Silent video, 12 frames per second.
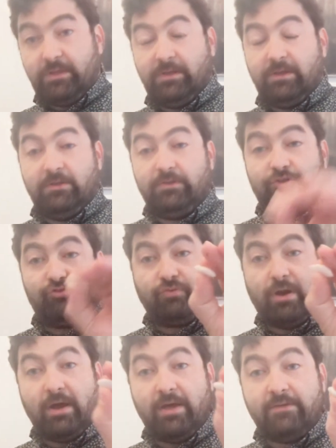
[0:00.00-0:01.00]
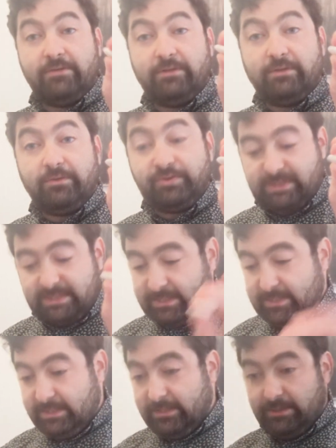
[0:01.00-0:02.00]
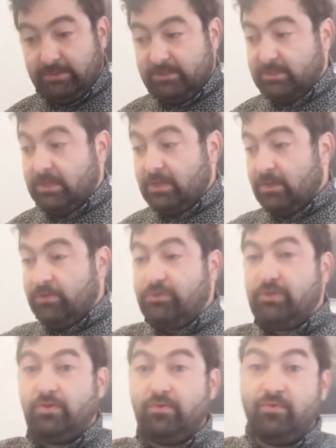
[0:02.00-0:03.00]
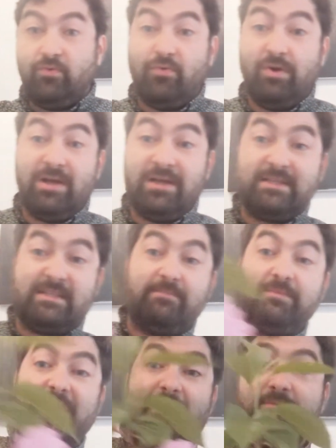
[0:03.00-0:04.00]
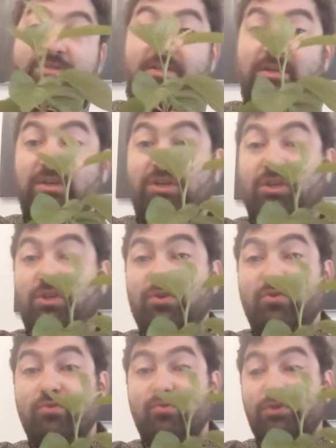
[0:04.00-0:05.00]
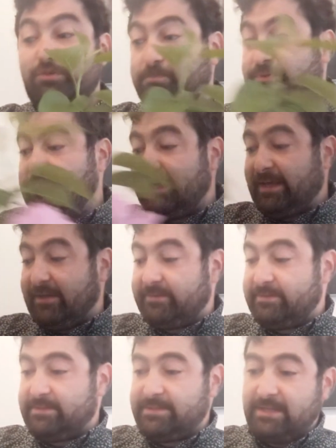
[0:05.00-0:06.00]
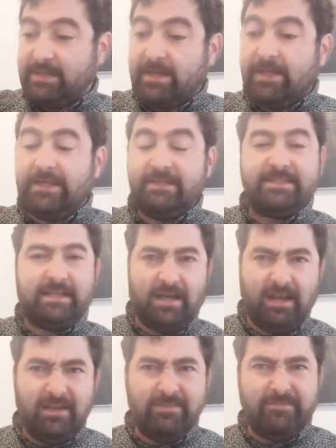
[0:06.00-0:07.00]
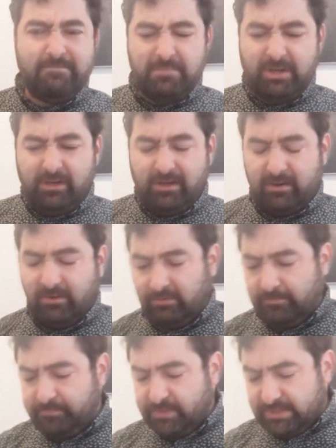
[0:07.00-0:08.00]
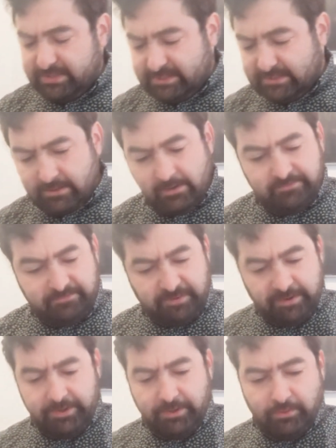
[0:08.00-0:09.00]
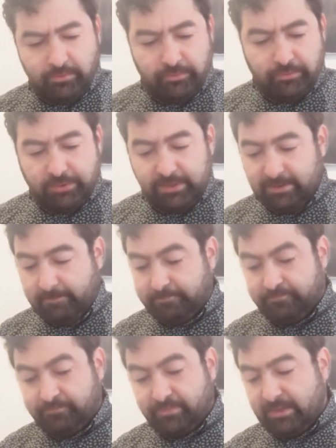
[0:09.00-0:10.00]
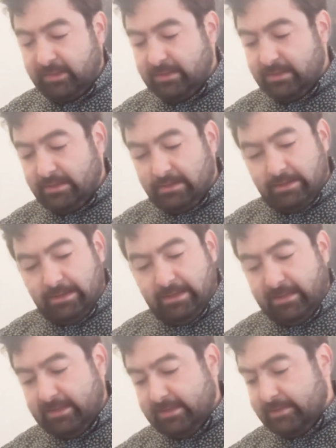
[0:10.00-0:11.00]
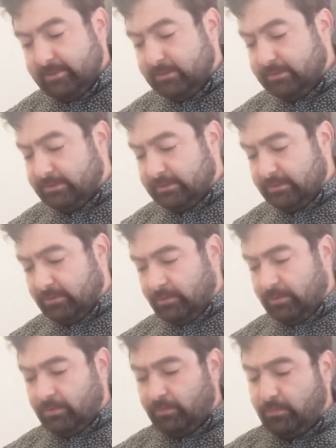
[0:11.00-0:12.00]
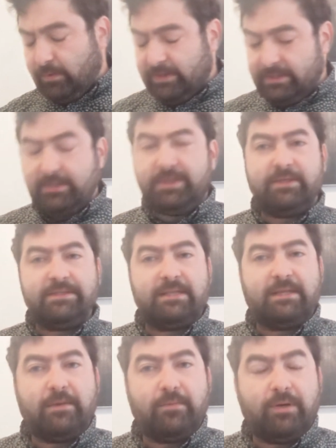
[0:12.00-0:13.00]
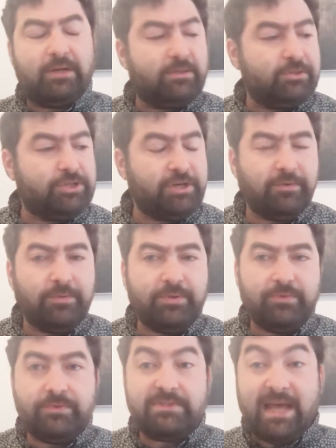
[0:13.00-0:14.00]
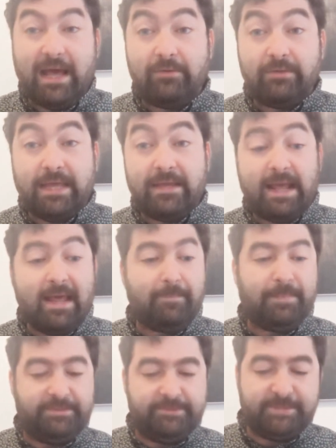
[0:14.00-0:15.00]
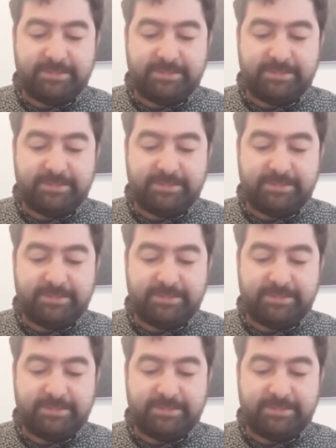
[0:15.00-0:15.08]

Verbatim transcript: dry little seeds to sometimes huge plants is kind of a miracle. It's a very cool thing. And one of the things that I wanted to share with you is how that happens.